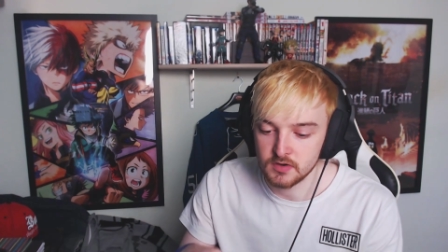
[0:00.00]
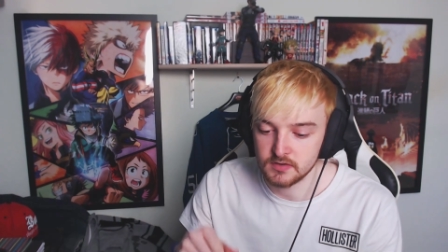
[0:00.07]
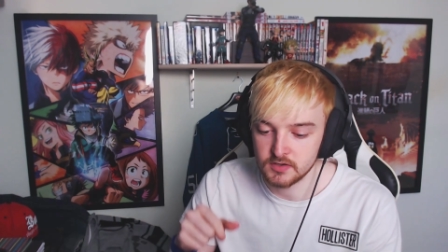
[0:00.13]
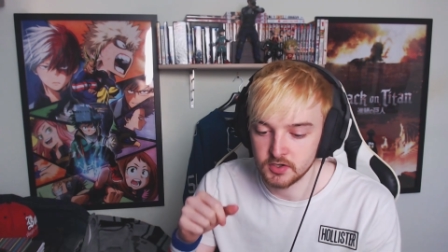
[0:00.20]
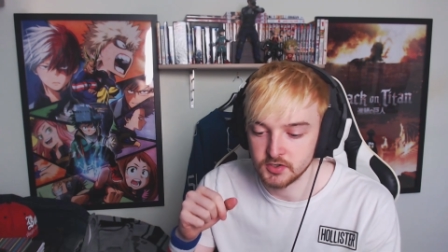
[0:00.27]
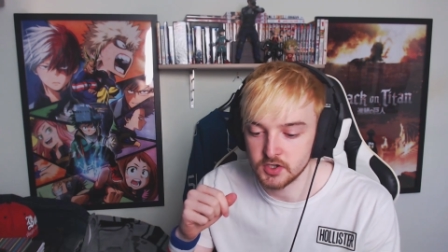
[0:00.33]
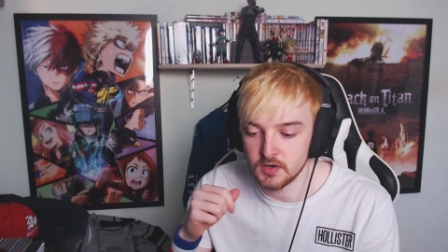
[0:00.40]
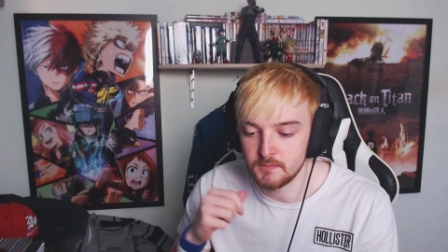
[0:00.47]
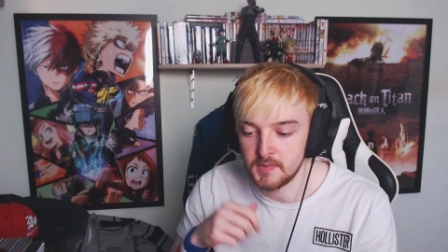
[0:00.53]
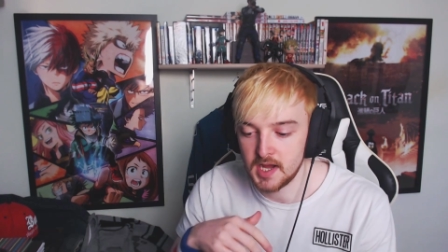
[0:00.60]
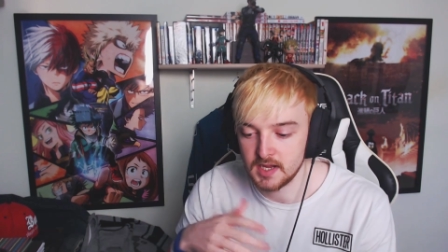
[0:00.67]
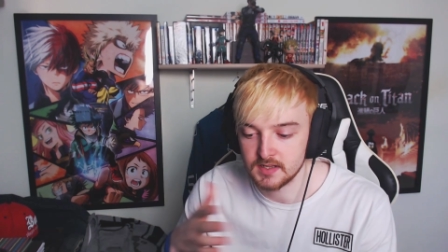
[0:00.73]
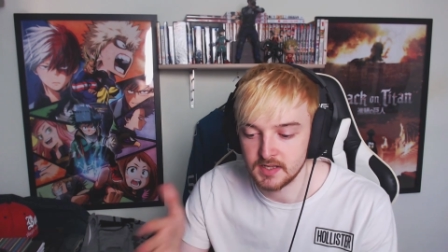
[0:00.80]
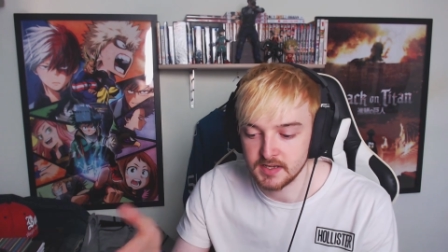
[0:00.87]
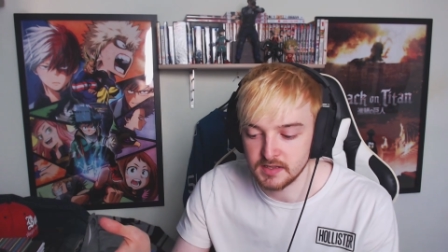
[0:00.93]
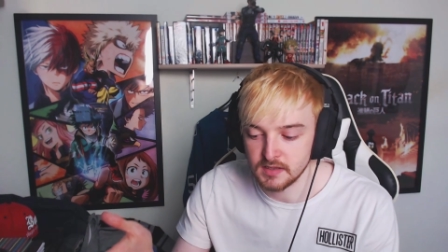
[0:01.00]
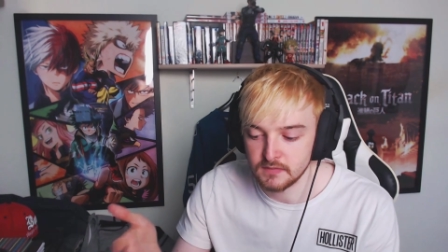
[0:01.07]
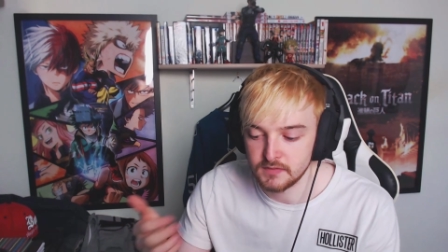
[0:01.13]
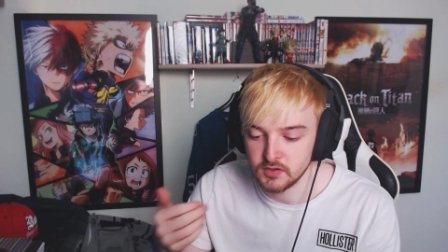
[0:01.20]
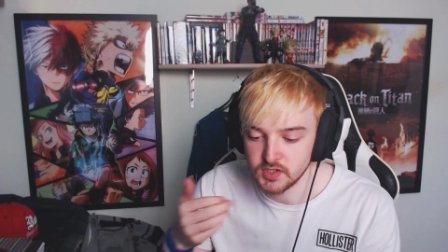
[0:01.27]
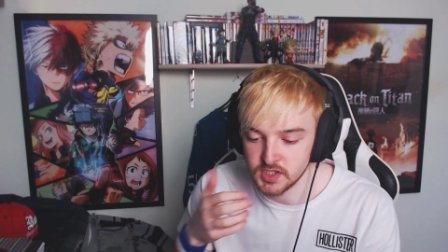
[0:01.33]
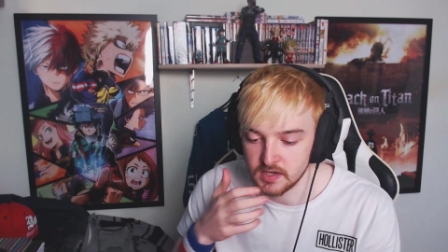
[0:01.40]
could come back, like, in the
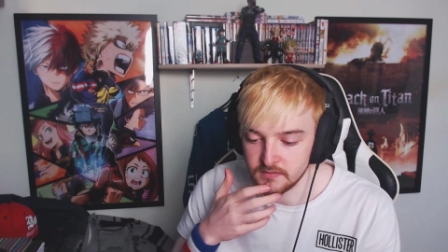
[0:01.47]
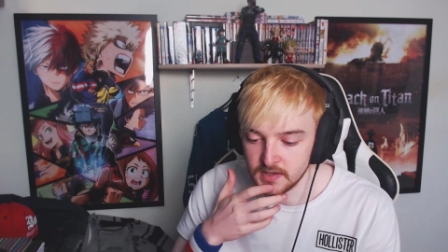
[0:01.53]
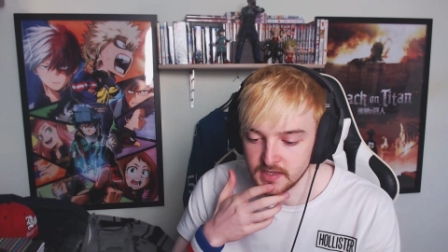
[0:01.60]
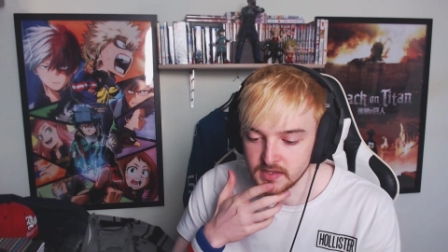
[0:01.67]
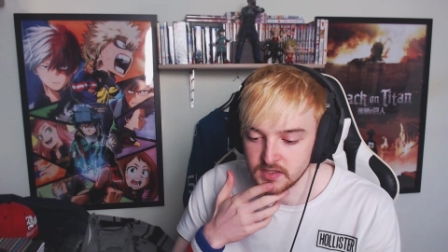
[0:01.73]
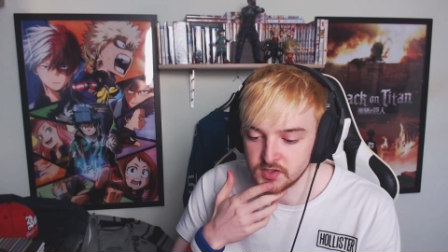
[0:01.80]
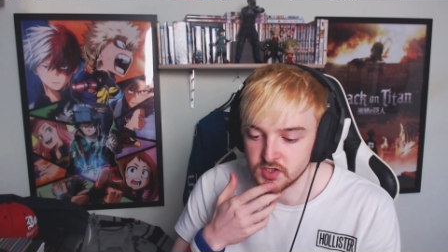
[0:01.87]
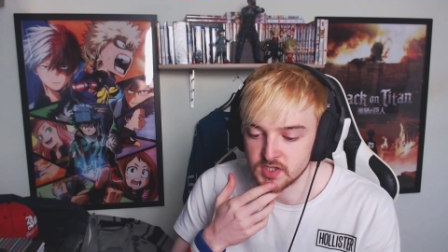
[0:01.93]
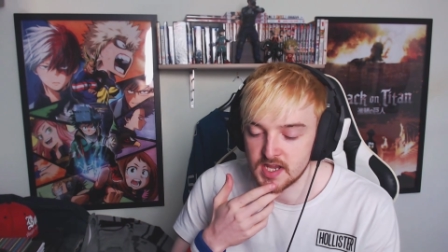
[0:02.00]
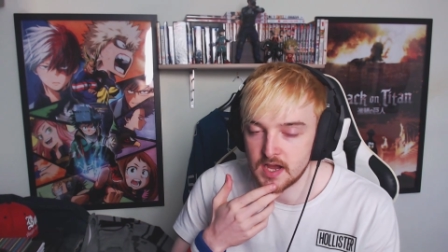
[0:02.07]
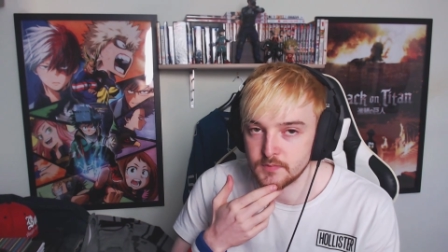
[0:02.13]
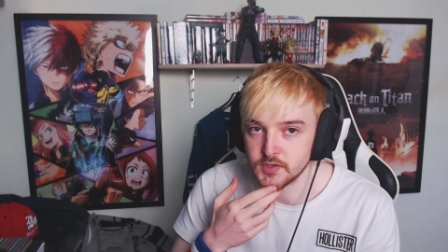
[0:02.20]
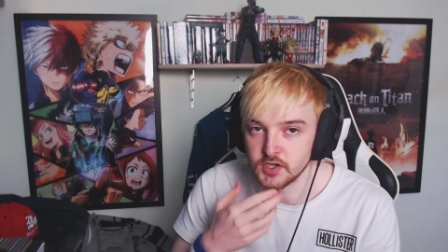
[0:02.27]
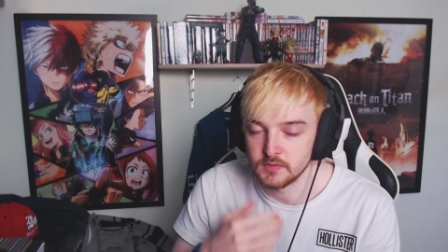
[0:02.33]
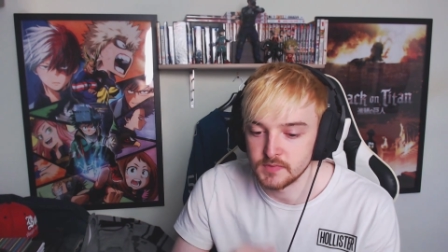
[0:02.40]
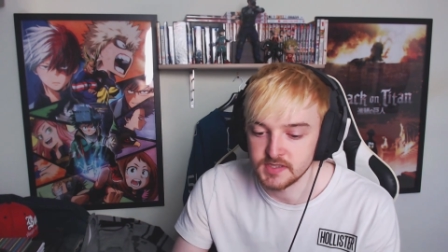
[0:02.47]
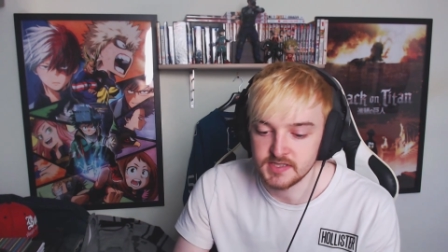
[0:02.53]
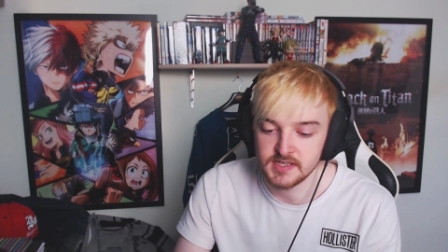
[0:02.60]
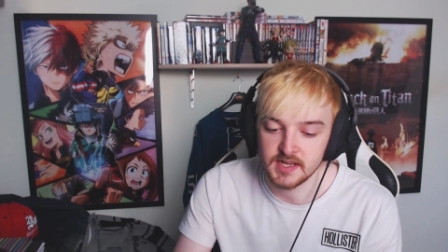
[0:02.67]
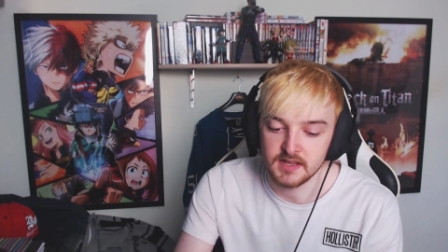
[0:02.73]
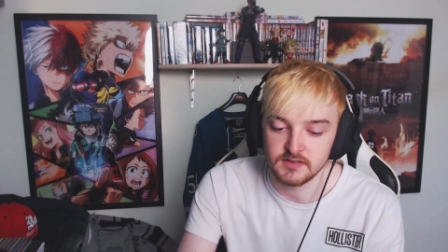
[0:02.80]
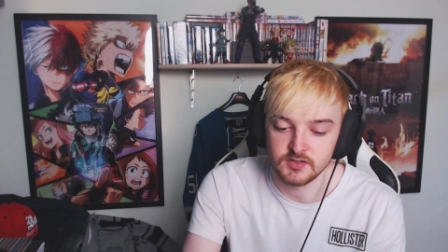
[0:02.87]
future, like, they just captured him
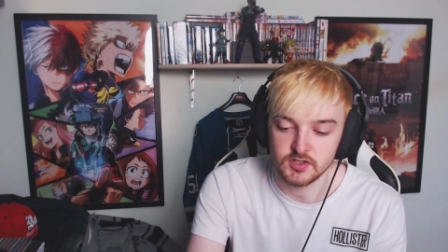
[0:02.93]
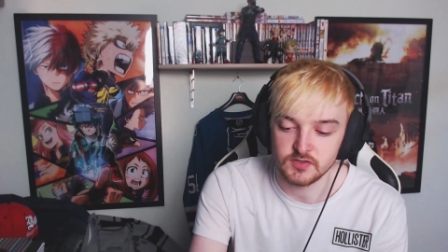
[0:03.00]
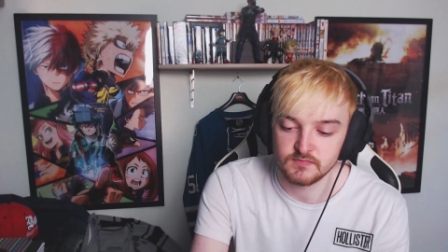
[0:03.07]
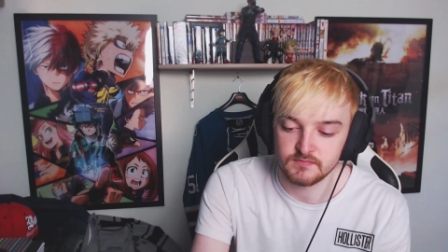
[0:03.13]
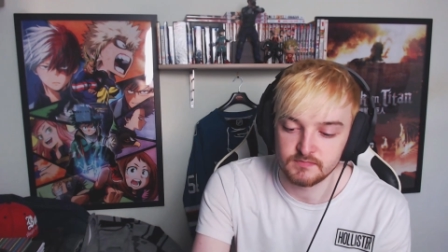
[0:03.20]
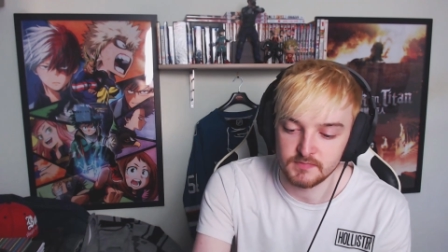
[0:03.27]
instead and just,